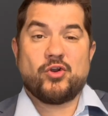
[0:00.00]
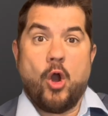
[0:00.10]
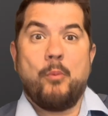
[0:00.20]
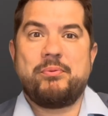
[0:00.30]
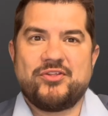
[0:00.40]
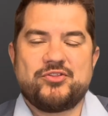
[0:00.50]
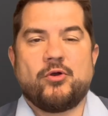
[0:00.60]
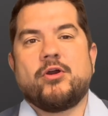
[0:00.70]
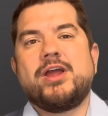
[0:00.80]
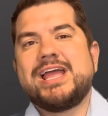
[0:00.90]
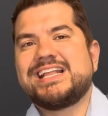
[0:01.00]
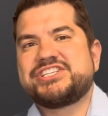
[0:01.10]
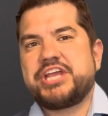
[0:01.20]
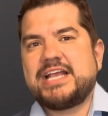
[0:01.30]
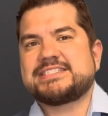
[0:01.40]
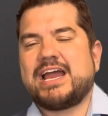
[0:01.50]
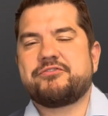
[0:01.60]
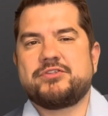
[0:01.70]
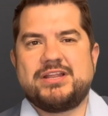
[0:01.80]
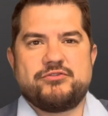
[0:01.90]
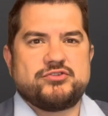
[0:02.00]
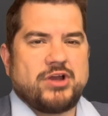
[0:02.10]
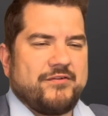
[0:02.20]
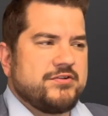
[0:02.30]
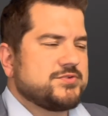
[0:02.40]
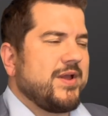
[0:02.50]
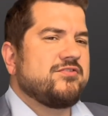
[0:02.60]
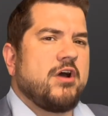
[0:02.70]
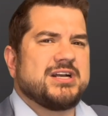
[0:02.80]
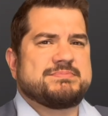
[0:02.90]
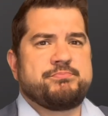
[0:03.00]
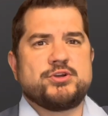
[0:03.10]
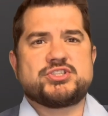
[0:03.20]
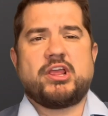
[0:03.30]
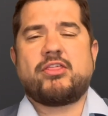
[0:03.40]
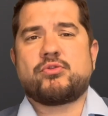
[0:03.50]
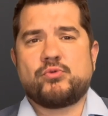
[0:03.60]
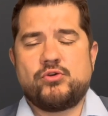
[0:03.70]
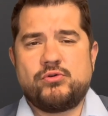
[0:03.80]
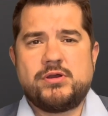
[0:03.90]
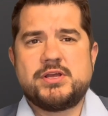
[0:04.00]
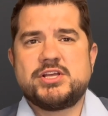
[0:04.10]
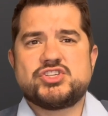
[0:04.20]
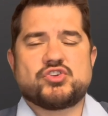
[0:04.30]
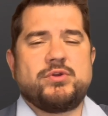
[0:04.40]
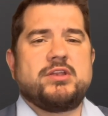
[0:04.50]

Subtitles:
open the door, chase after delivery drivers. We have dogs bursting through screen